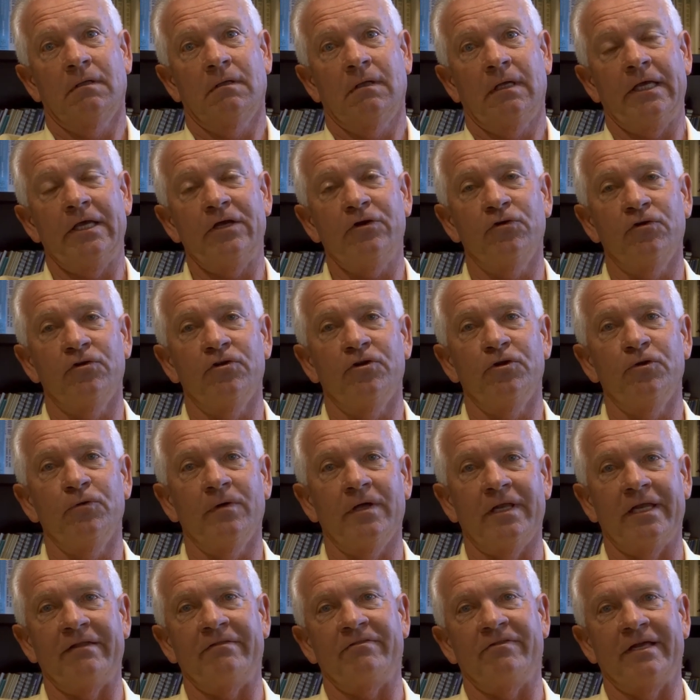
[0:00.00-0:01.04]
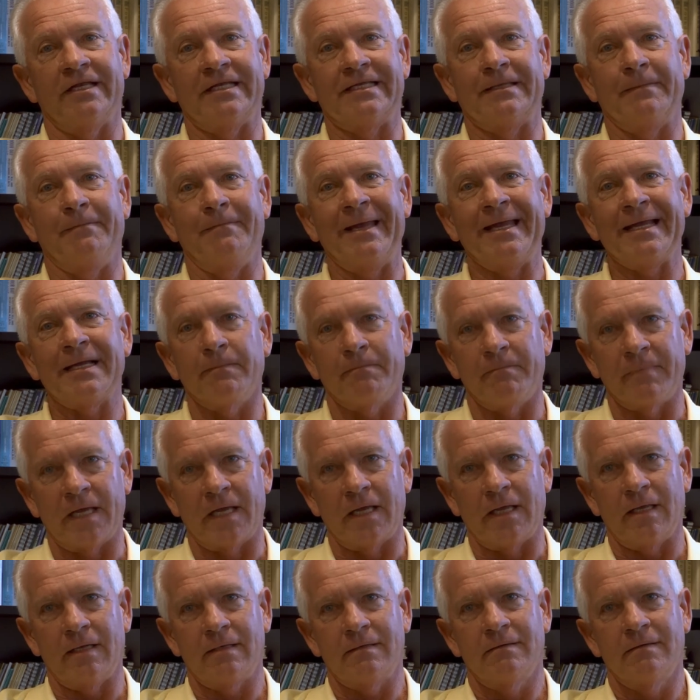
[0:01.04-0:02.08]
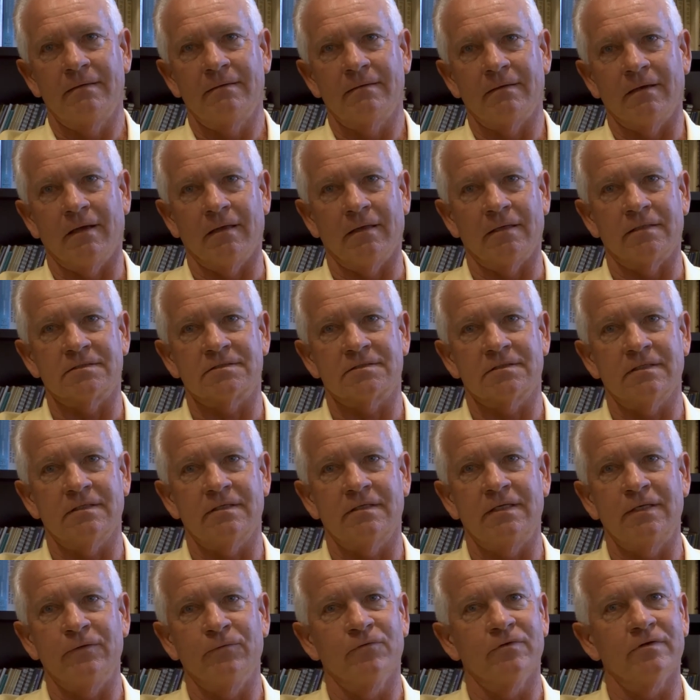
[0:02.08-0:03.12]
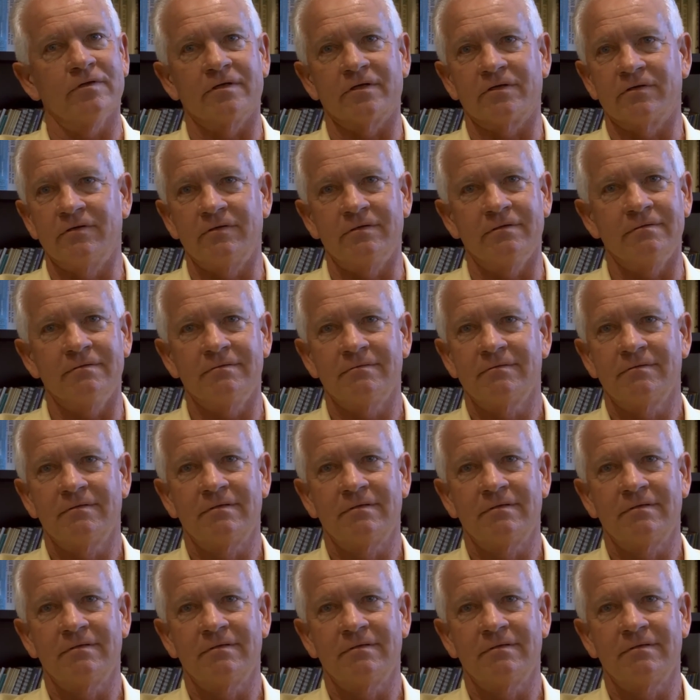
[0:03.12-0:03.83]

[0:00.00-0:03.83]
He couldn't do anything to make them mad, honestly. He really couldn't.